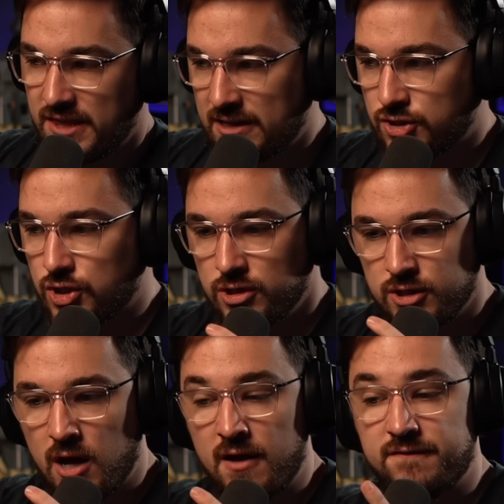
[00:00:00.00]
That's
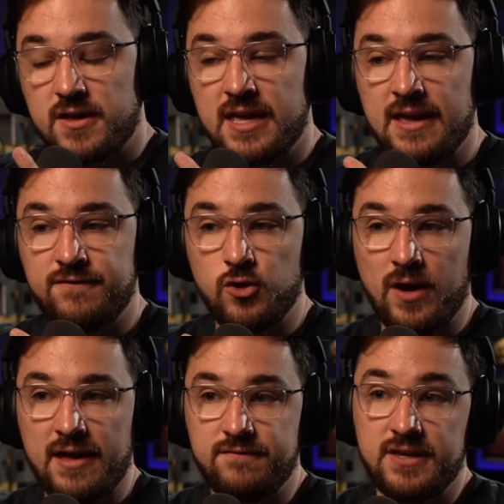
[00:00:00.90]
turned off if you
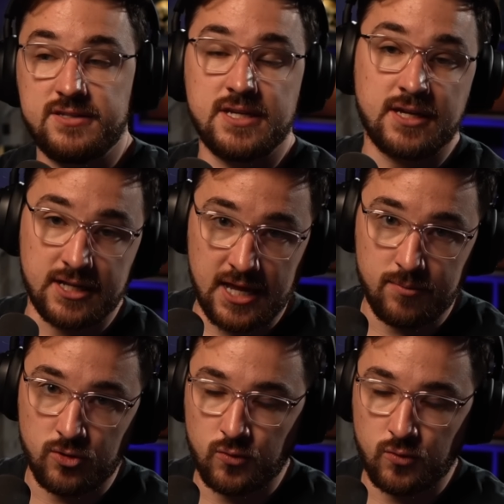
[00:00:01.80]
have VSync enabled,